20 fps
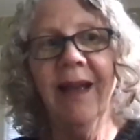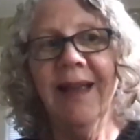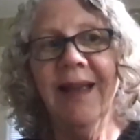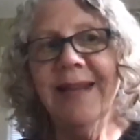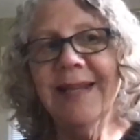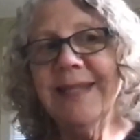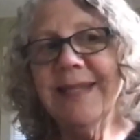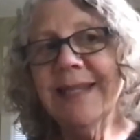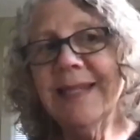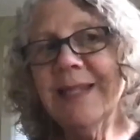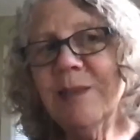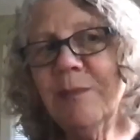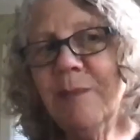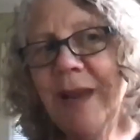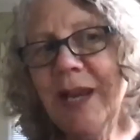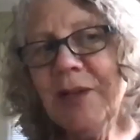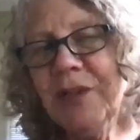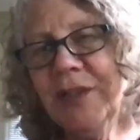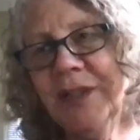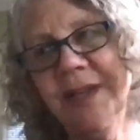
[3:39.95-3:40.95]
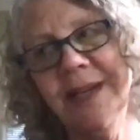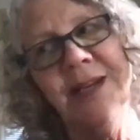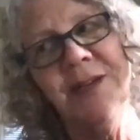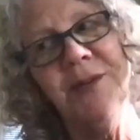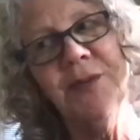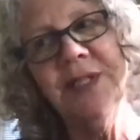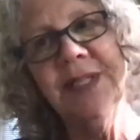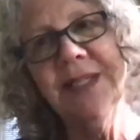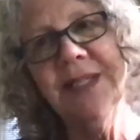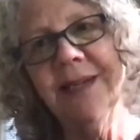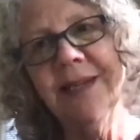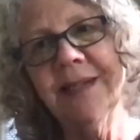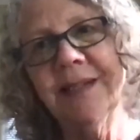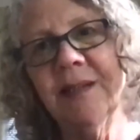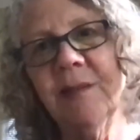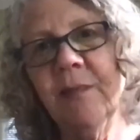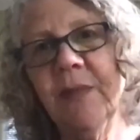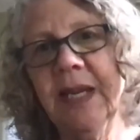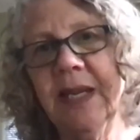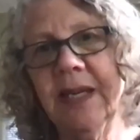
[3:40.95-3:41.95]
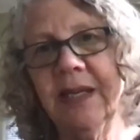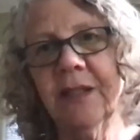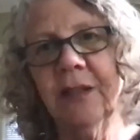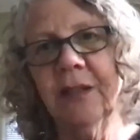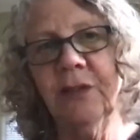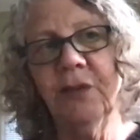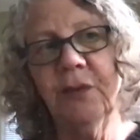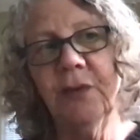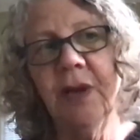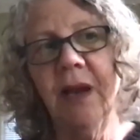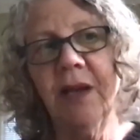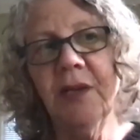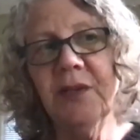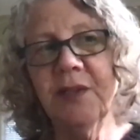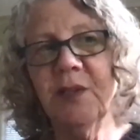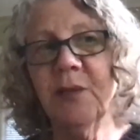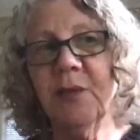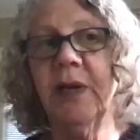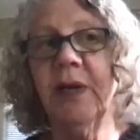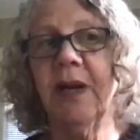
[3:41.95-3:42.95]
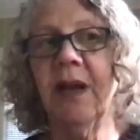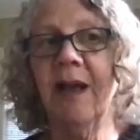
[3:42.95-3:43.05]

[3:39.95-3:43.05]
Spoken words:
It's especially interesting to me to learn not just what